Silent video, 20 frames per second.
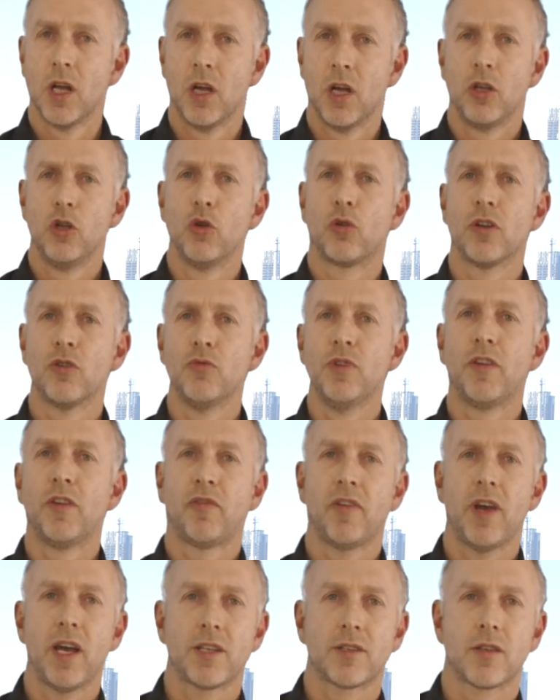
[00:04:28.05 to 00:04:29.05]
You can read
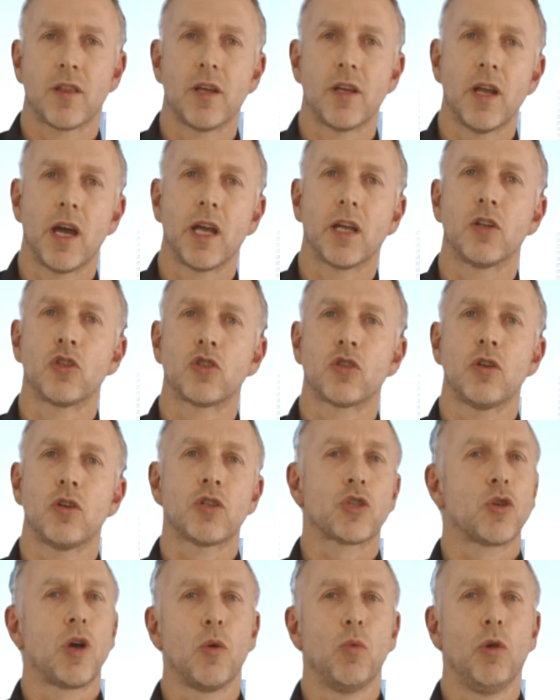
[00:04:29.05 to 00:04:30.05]
faster than I can talk,
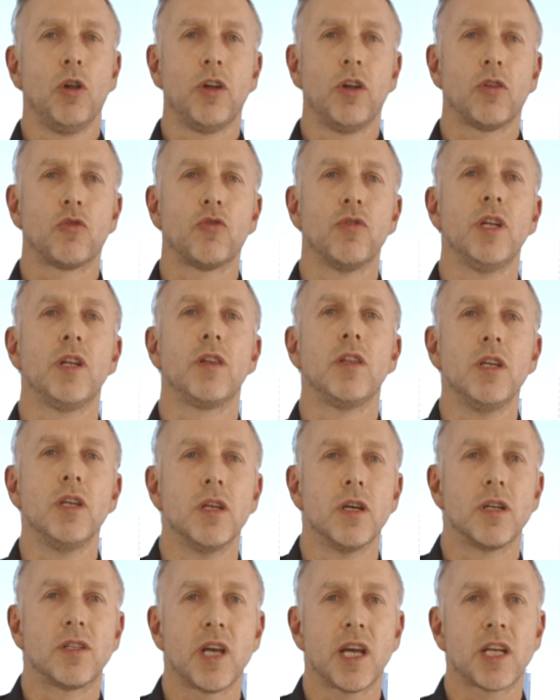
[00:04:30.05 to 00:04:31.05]
so I will not read the
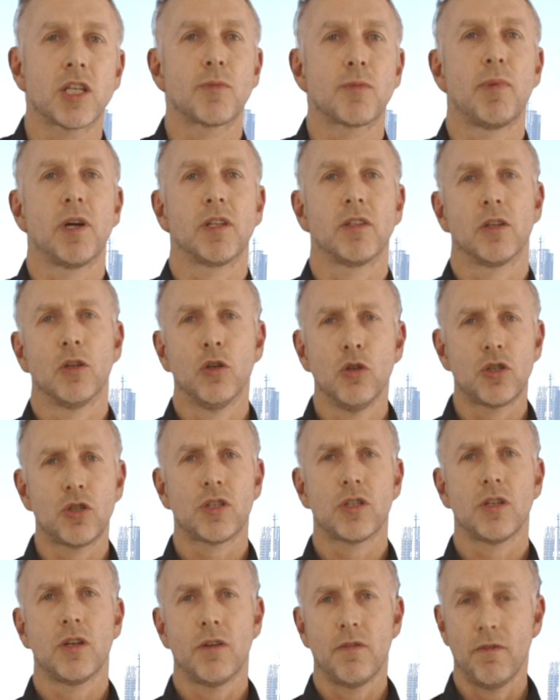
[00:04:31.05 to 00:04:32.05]
text, but it looks
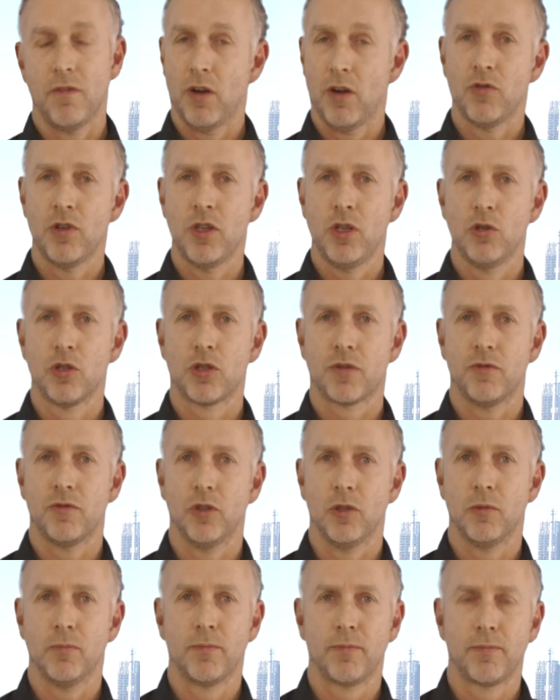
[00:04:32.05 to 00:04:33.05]
very useful.
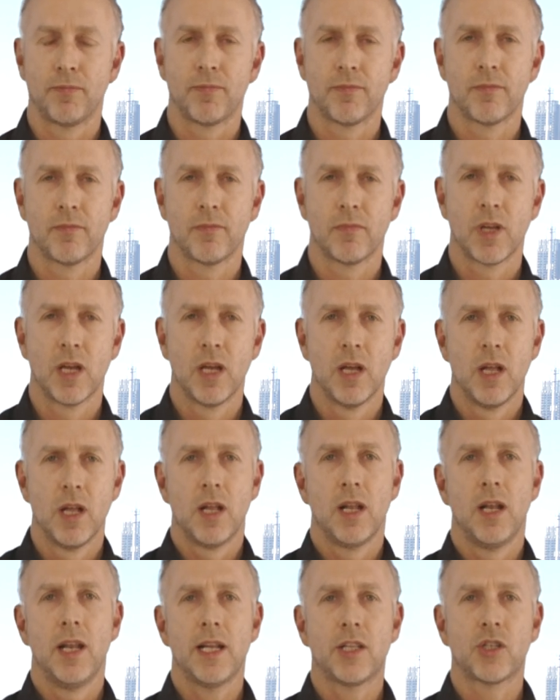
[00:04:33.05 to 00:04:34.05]

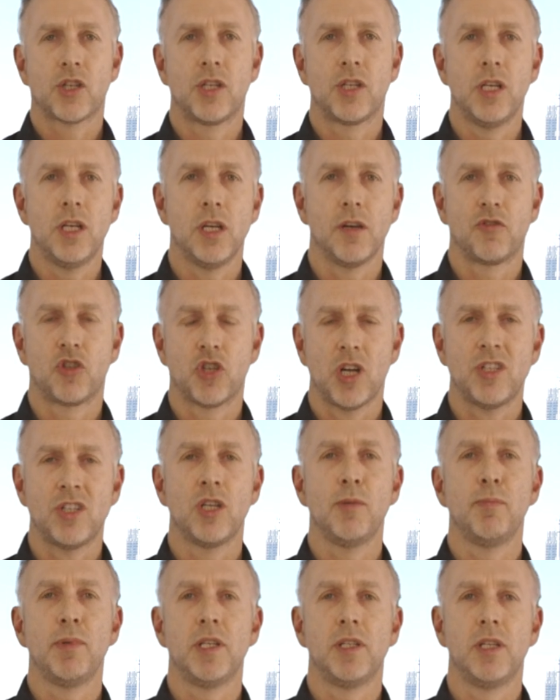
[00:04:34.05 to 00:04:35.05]
Let's see if
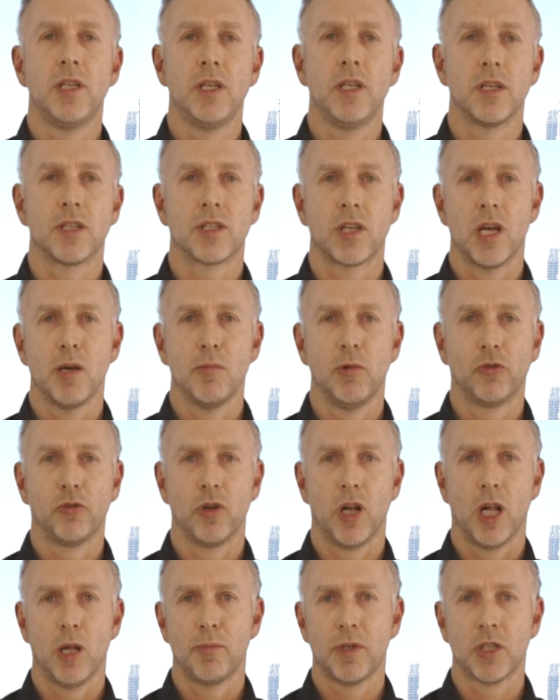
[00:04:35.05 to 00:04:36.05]
ChatGPT is able to
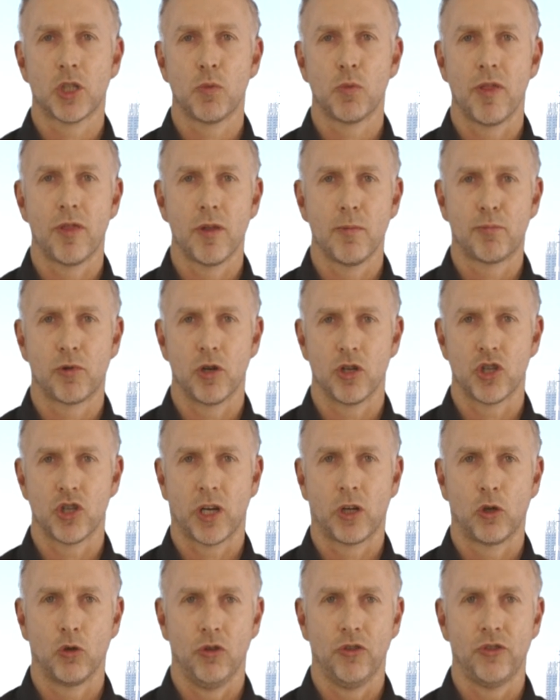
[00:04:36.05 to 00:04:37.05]
help us with the project
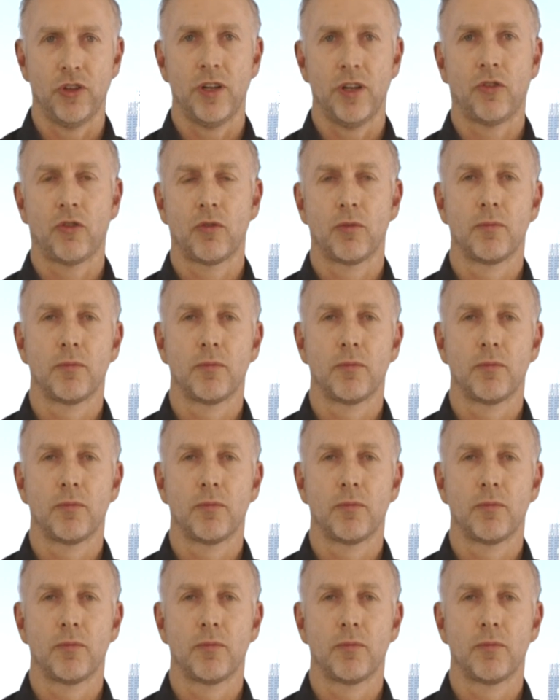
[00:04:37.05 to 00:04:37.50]
contents.